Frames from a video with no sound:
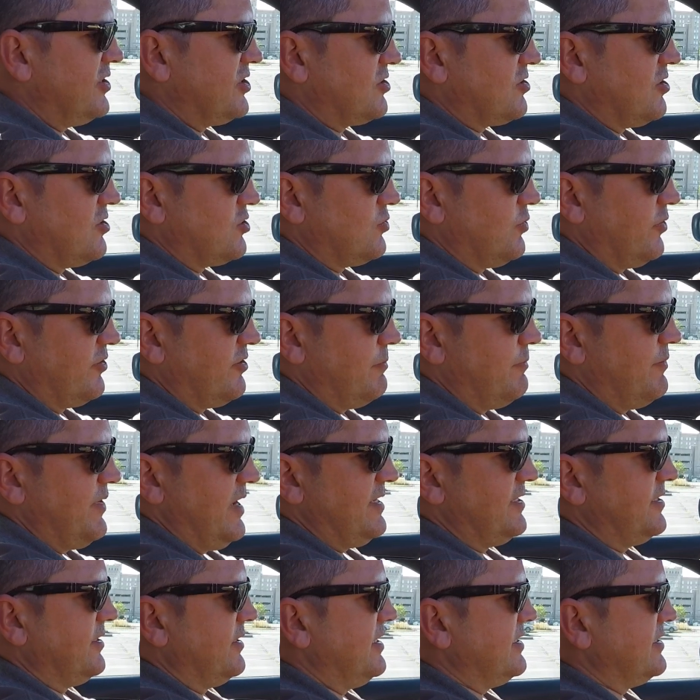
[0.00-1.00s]
starts with the
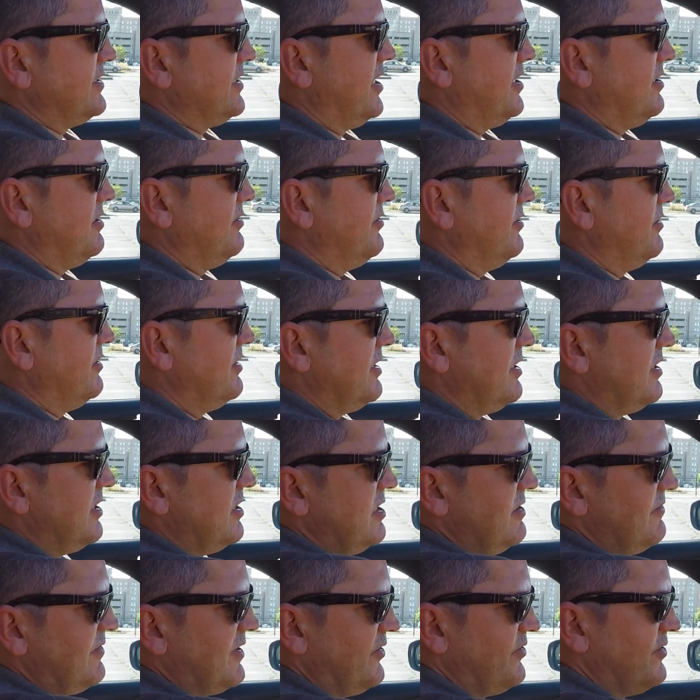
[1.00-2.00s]
basic design of it.
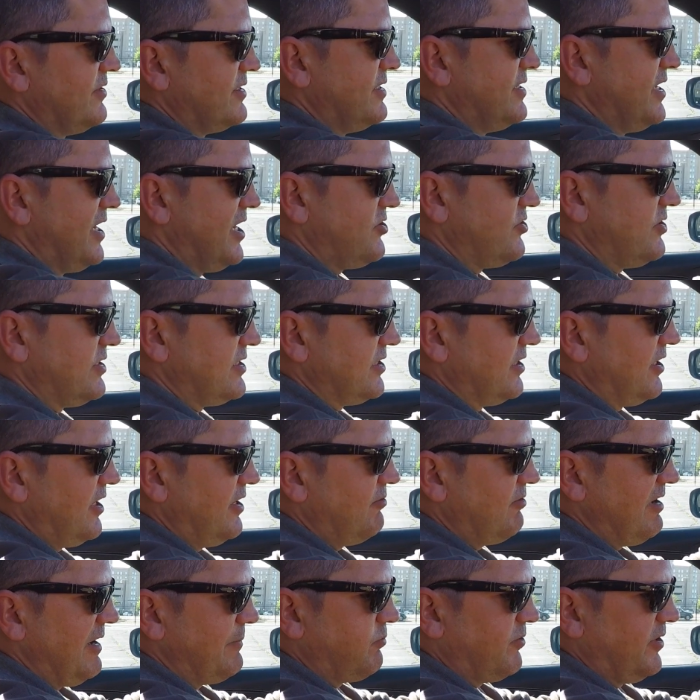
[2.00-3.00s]
You've got this dash design,
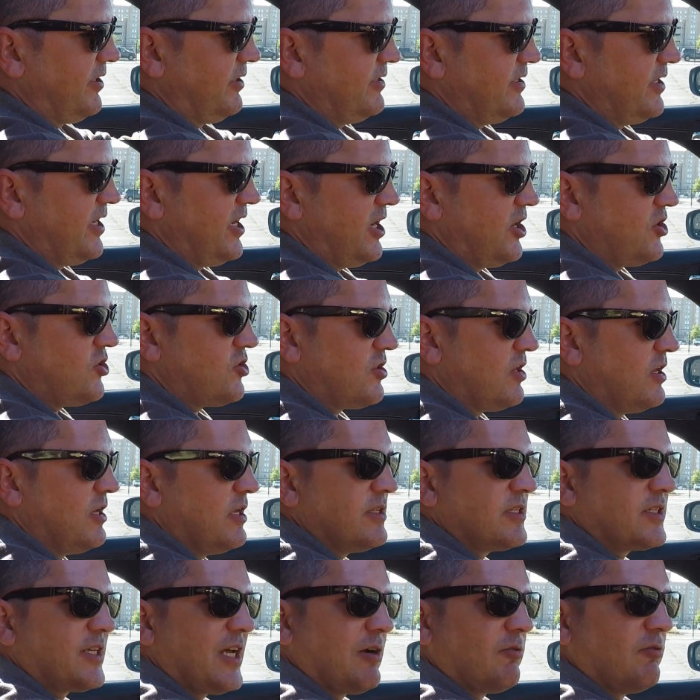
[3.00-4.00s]
the wraparound dash.
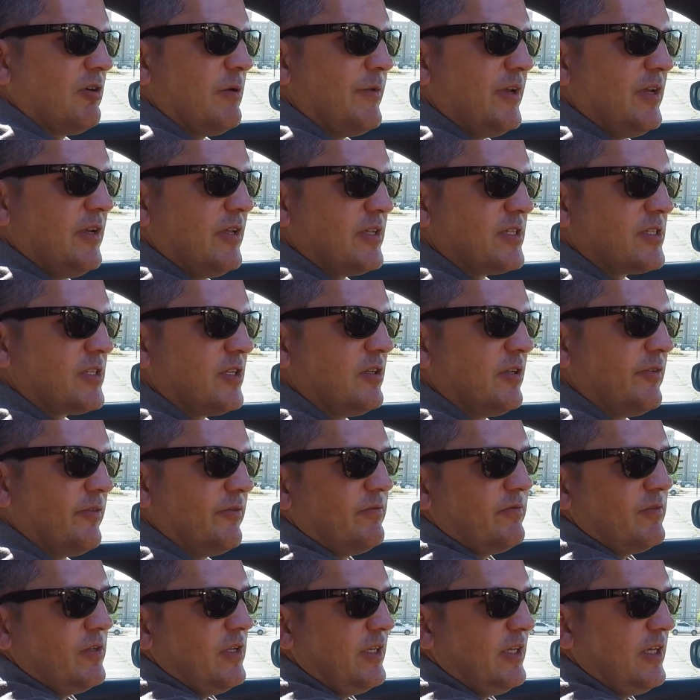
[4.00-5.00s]
It's kind of reminiscent of,
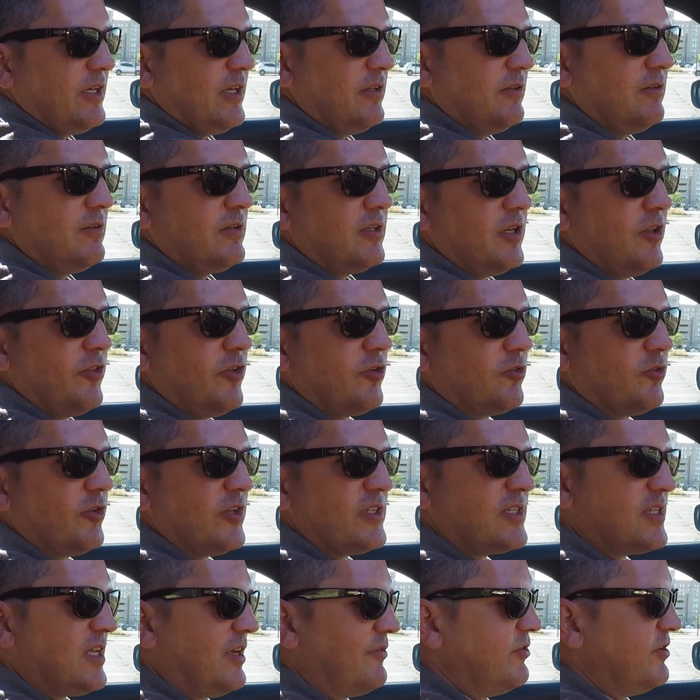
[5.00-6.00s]
again, the early
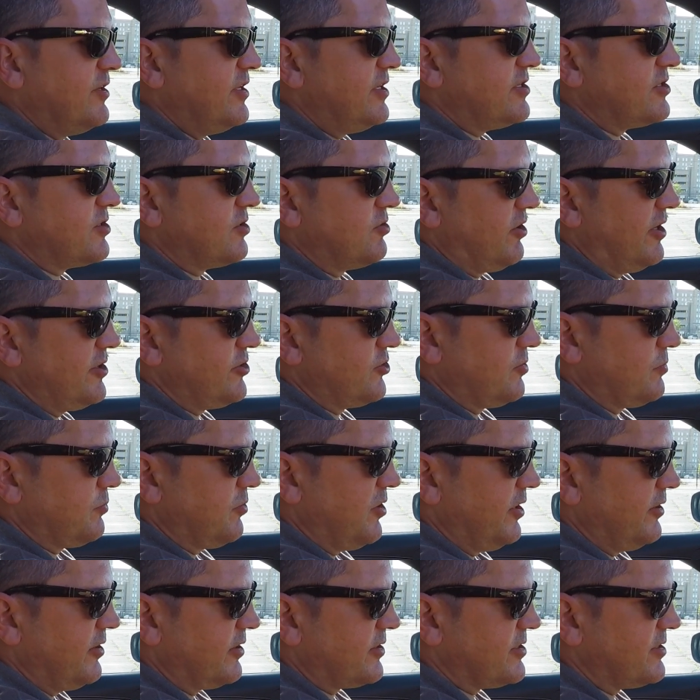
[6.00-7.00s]
70s Chrysler
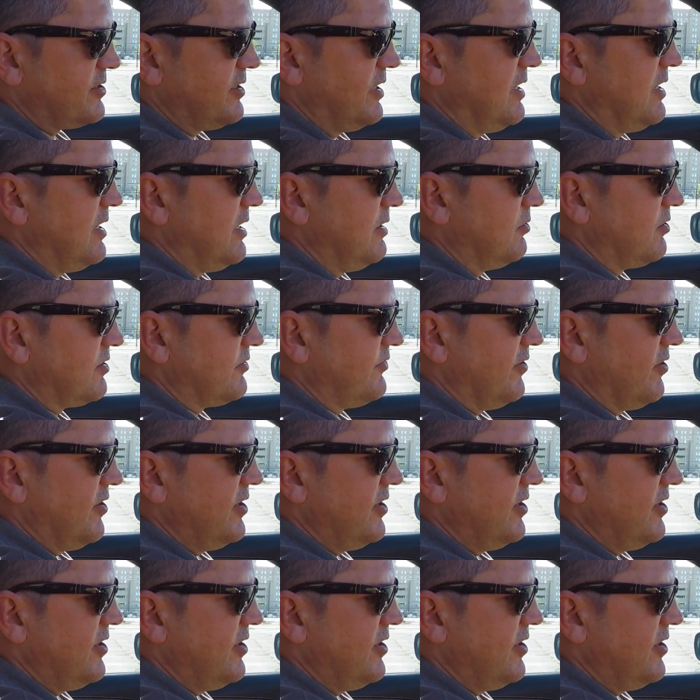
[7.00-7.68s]
products. Looks very